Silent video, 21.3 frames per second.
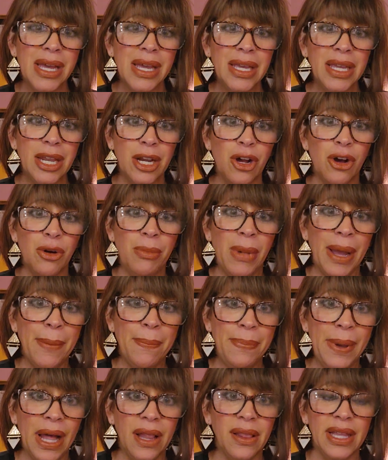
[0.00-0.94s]
my
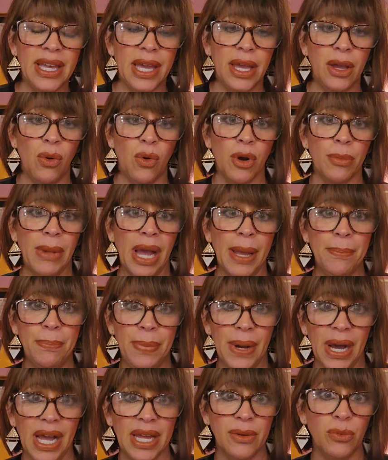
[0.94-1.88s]
belly or my
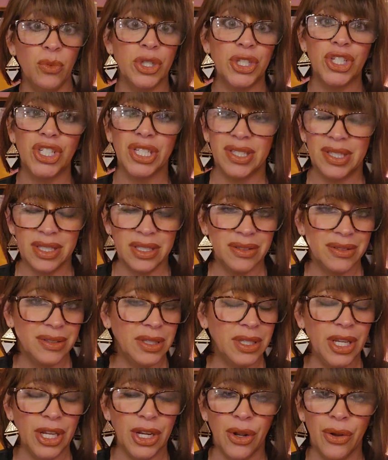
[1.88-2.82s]
butt, which is,
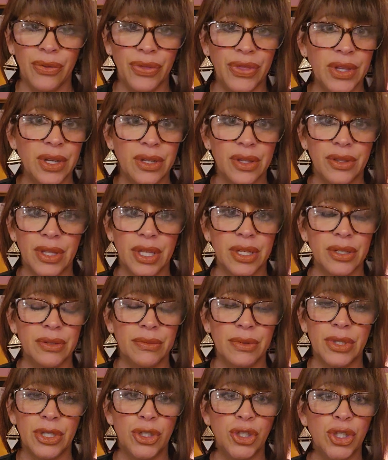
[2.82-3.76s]

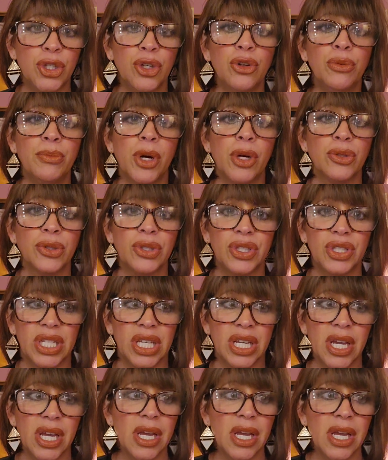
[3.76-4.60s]
the two most